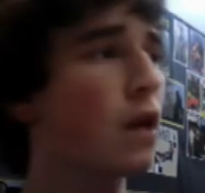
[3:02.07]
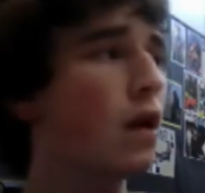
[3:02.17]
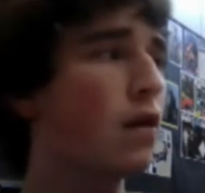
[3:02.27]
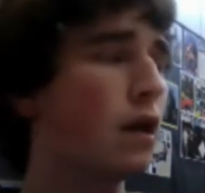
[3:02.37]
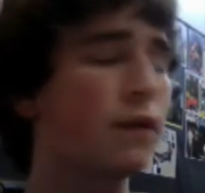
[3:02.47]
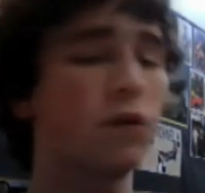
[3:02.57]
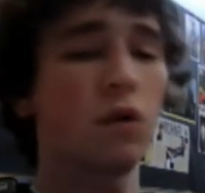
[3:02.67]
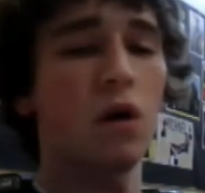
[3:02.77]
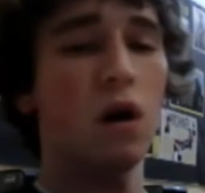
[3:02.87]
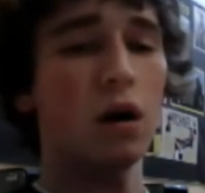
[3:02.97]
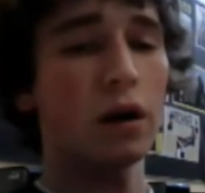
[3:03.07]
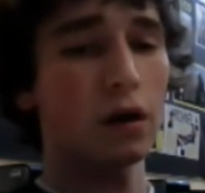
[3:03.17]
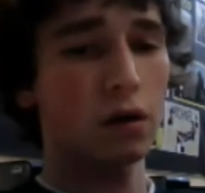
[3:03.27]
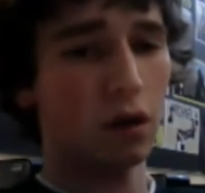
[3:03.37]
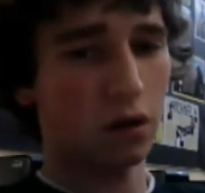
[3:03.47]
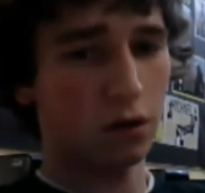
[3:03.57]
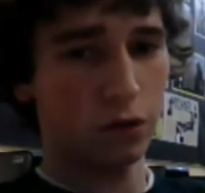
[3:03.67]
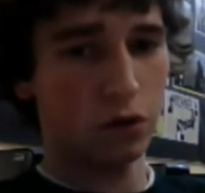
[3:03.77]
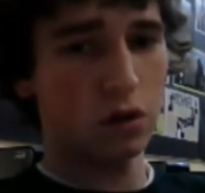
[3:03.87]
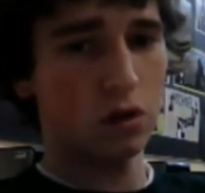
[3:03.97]
Therefore, I cut the
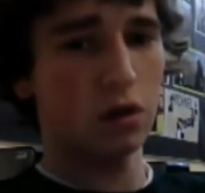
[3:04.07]
footage,